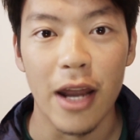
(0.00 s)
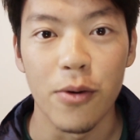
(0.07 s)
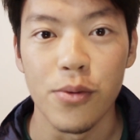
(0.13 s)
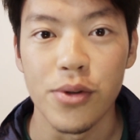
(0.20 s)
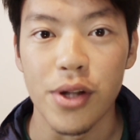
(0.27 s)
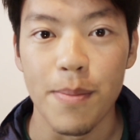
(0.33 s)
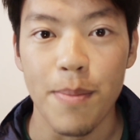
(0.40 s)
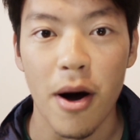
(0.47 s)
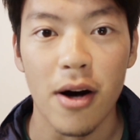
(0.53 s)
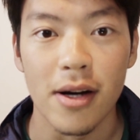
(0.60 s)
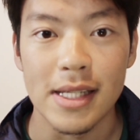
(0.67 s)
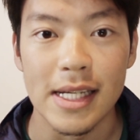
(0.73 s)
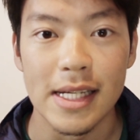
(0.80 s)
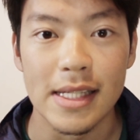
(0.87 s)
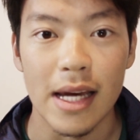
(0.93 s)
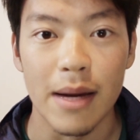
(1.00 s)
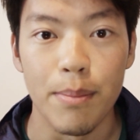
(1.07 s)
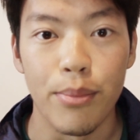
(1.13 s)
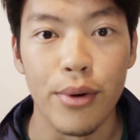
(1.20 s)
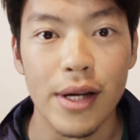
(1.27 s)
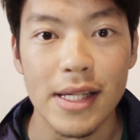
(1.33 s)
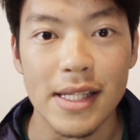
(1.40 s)
and also parties
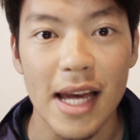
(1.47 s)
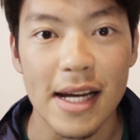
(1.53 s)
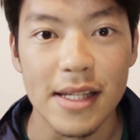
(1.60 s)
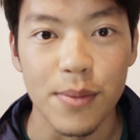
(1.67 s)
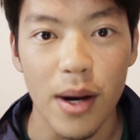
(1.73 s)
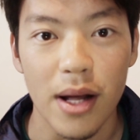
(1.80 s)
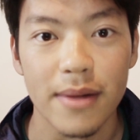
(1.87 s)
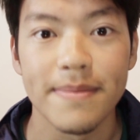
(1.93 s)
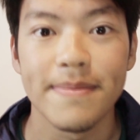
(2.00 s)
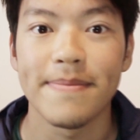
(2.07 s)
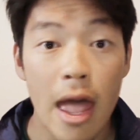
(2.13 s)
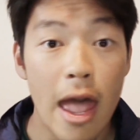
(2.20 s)
and pre's as well.